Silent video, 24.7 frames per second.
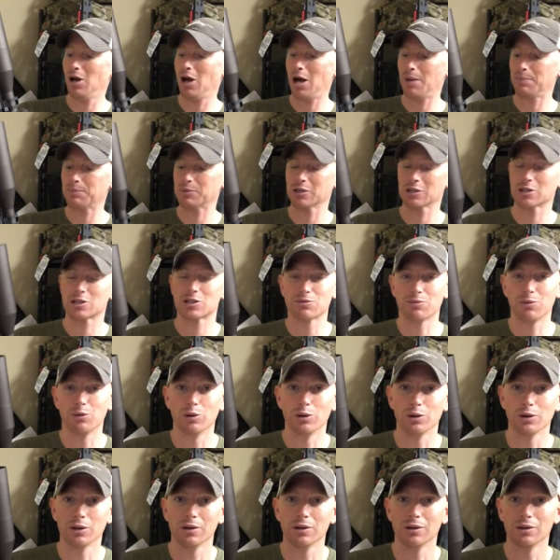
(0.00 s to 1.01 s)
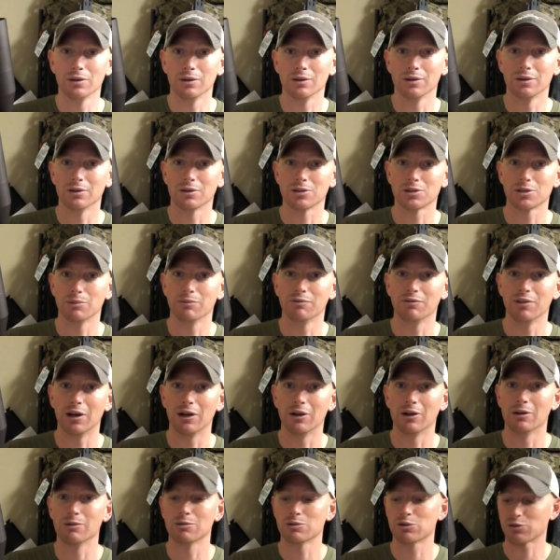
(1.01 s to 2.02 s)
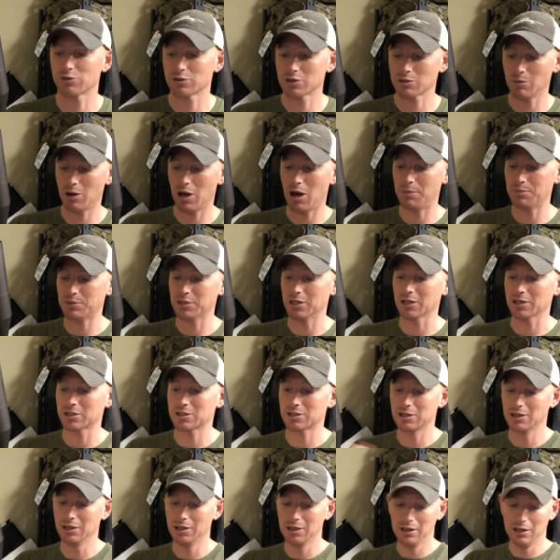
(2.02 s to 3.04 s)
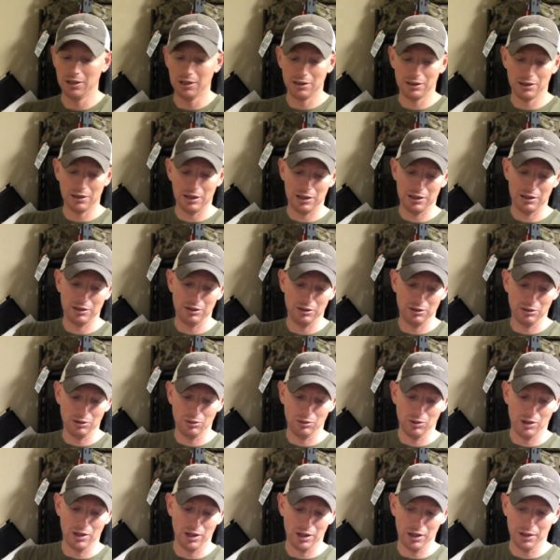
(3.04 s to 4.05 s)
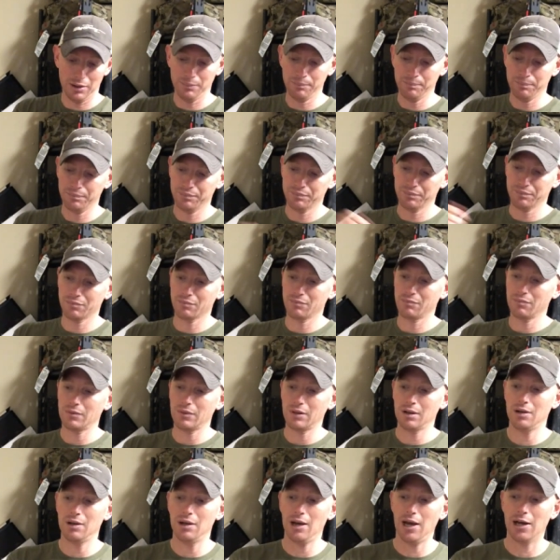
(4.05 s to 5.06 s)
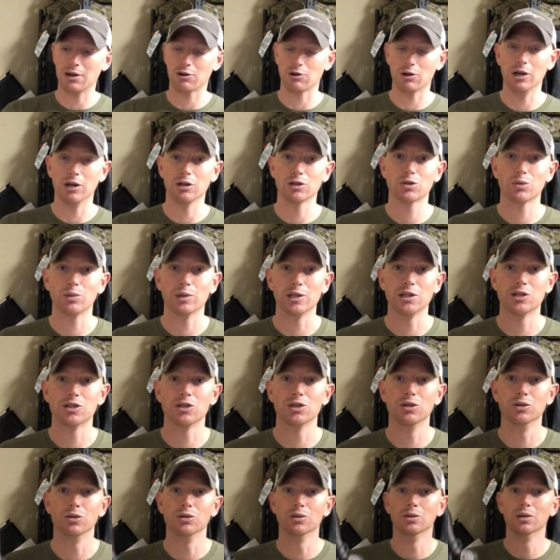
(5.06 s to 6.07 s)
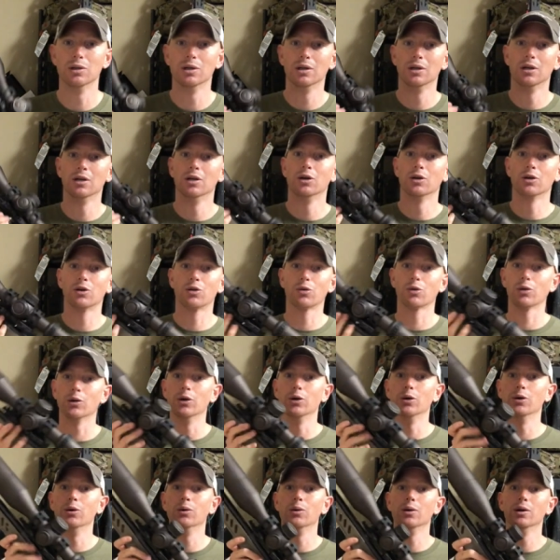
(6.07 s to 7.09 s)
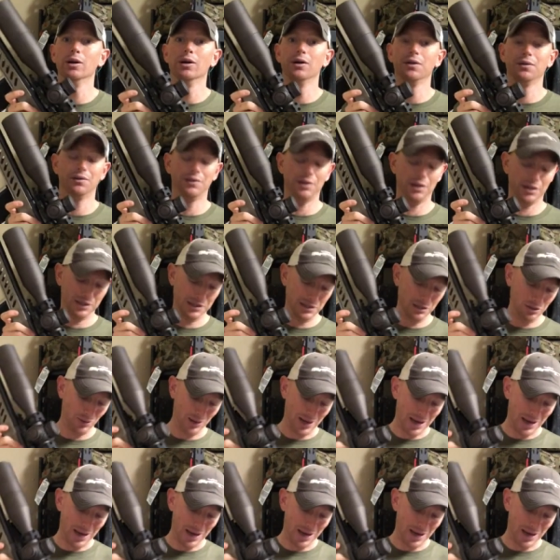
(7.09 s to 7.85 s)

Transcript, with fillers: optics for, or some firearms for some optics. Thank you, NRL 22 crew. Thank you,